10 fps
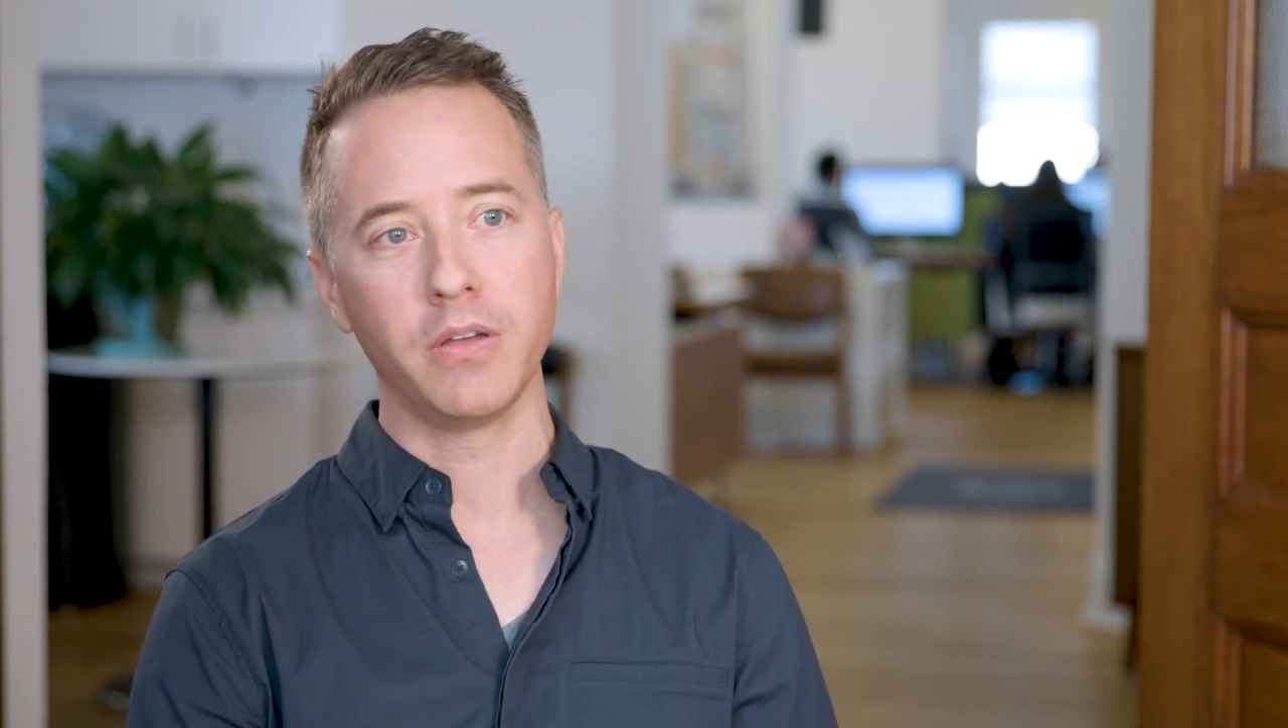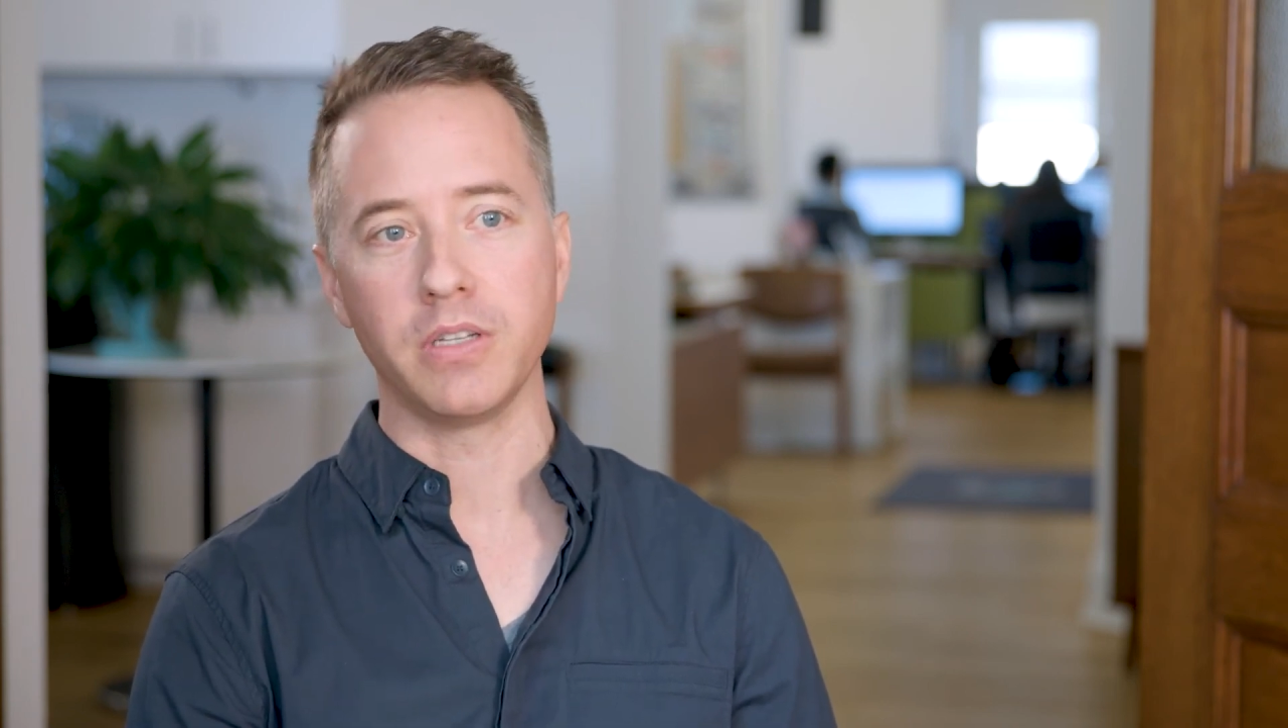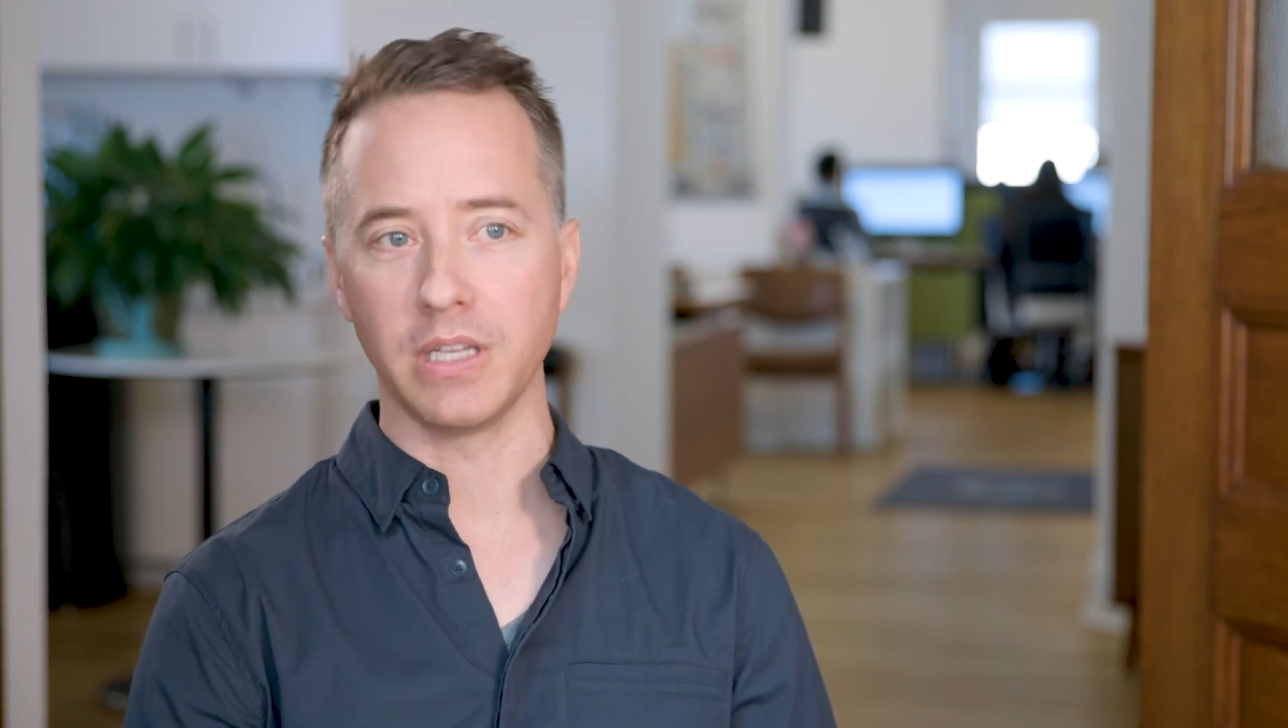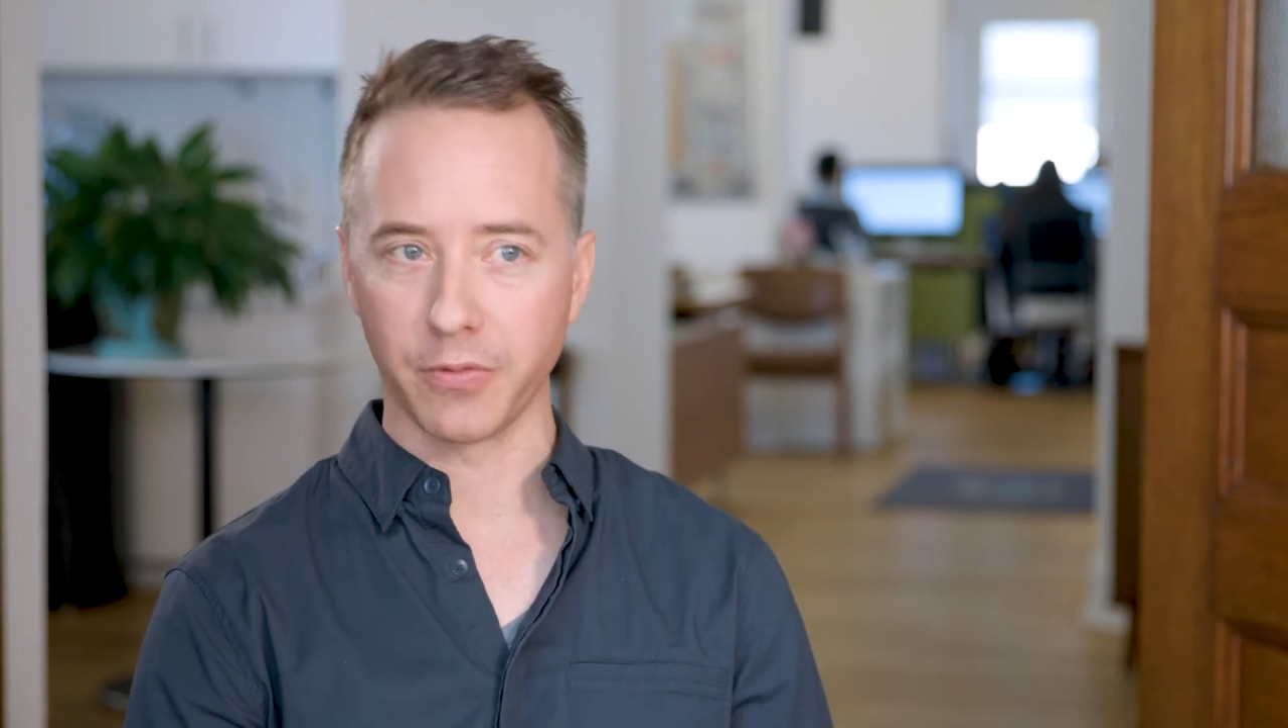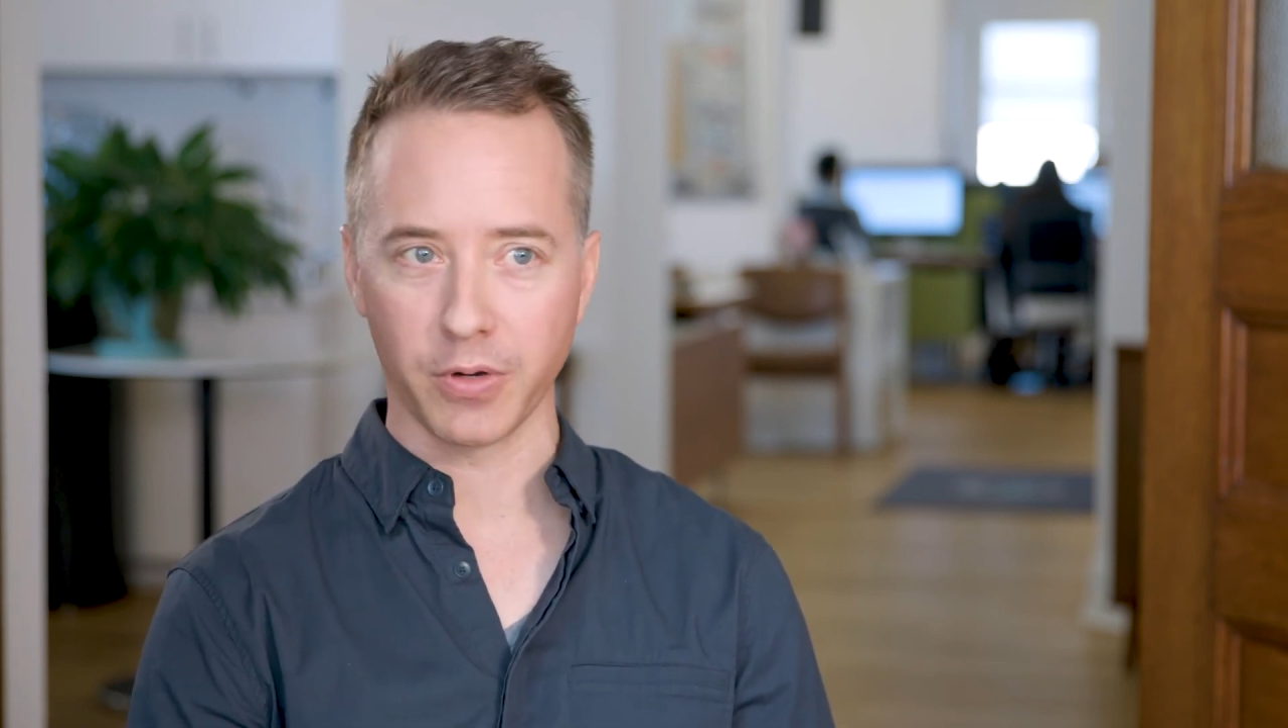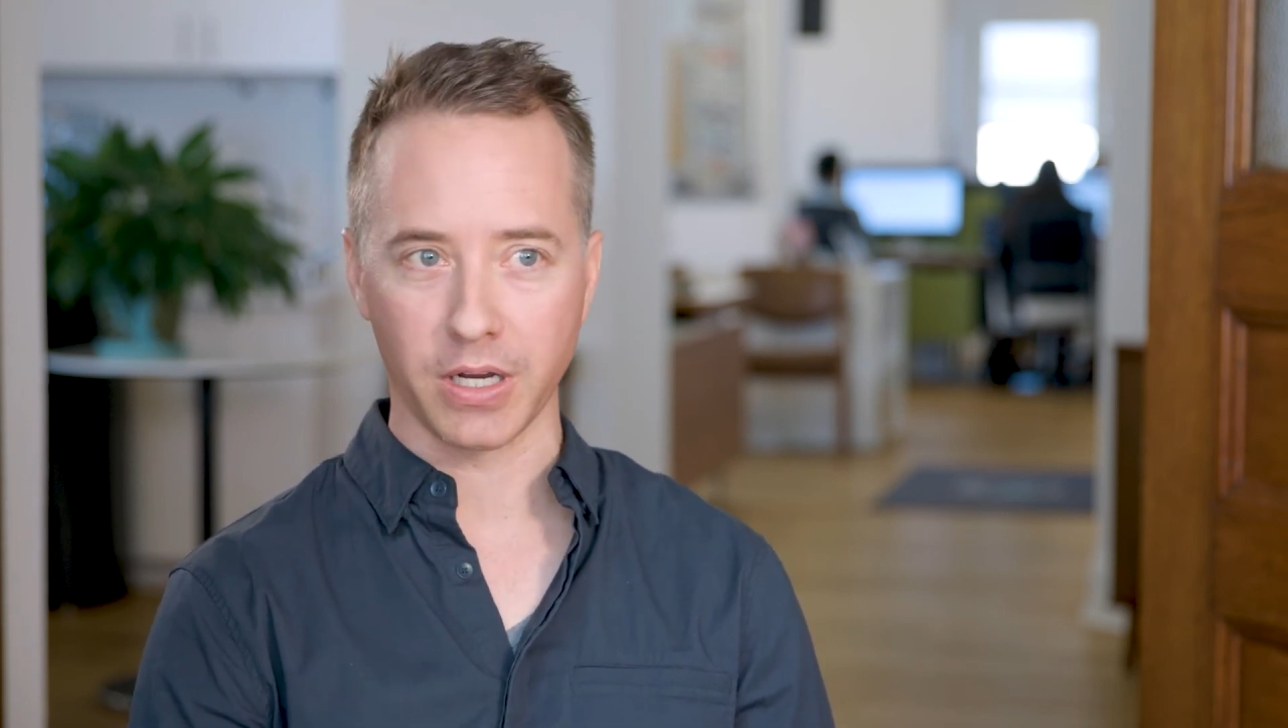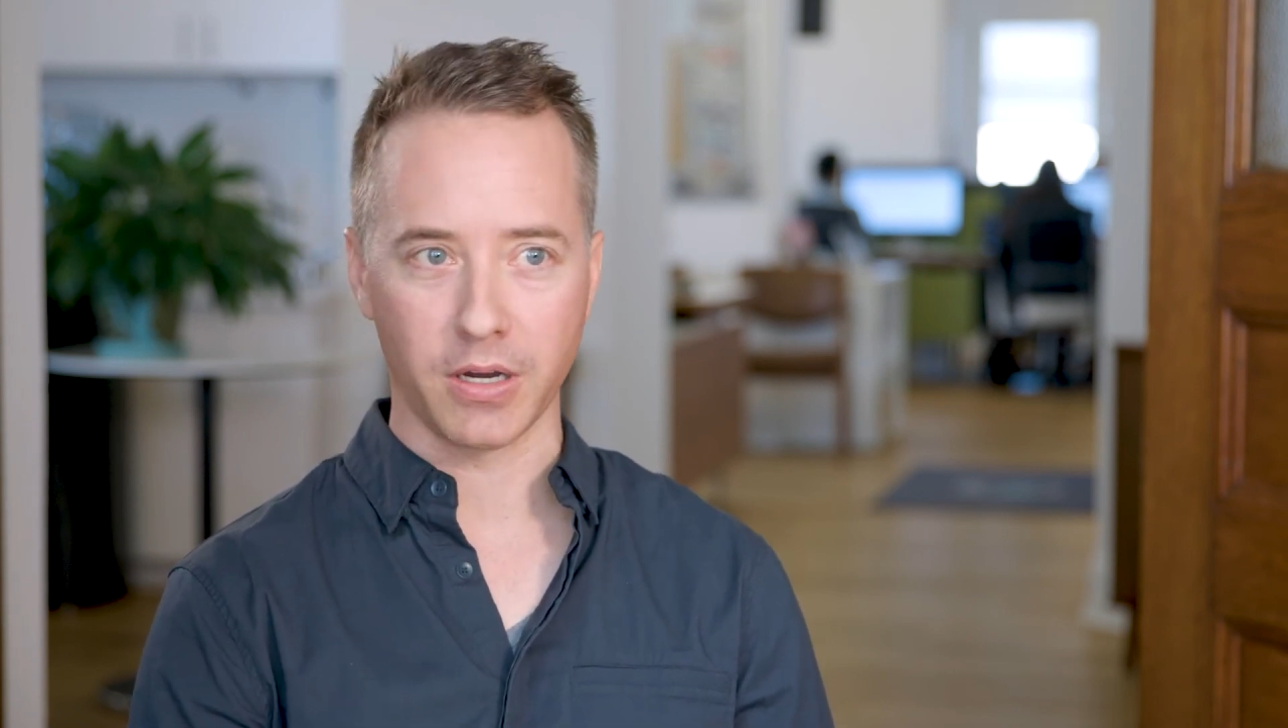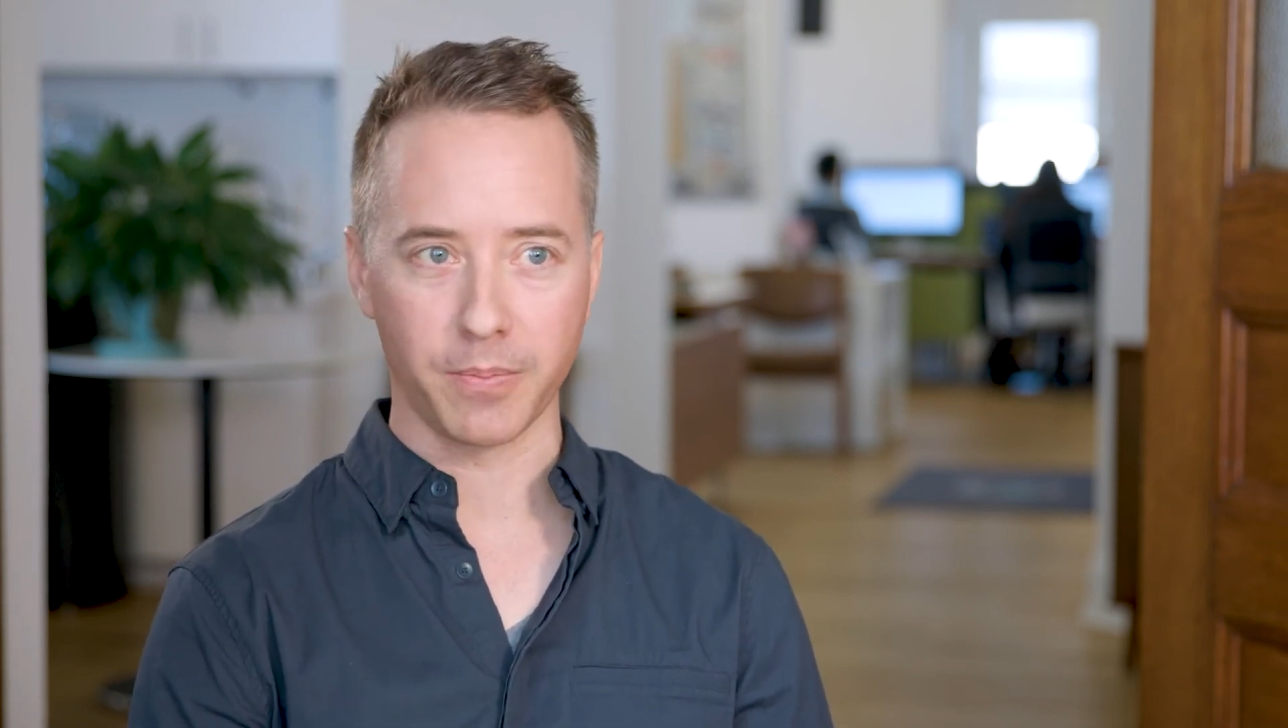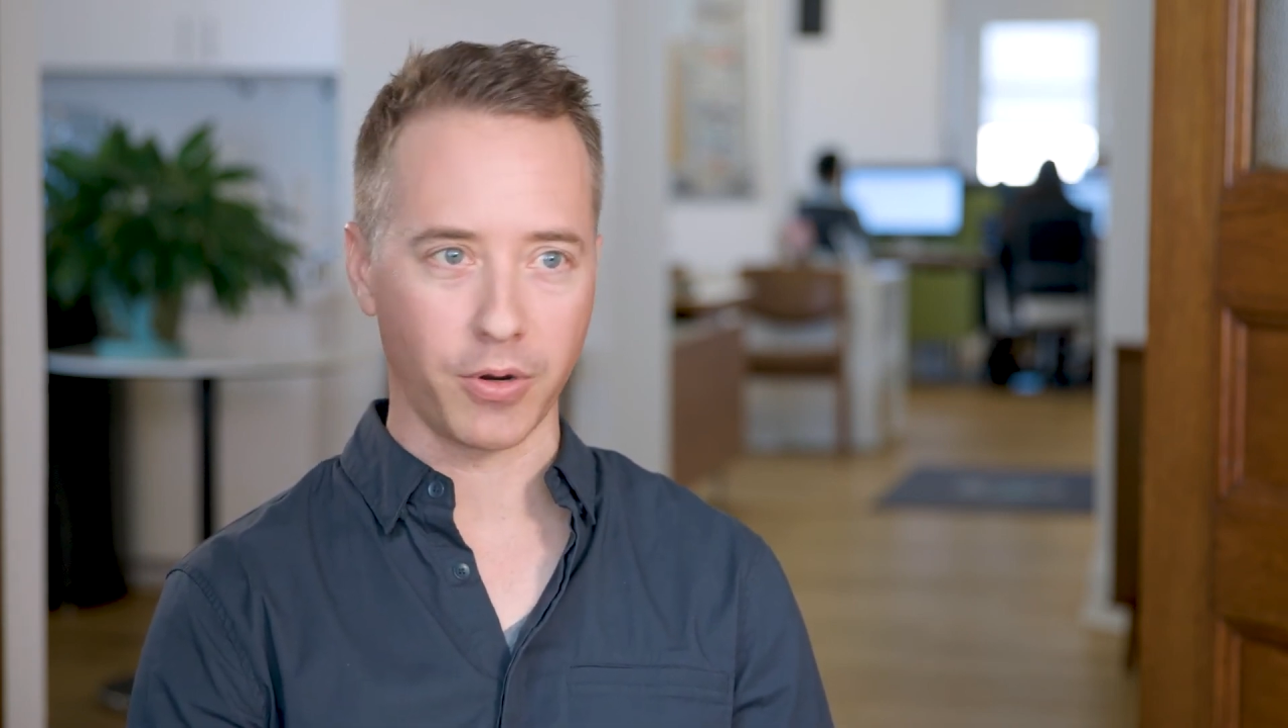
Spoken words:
delivering on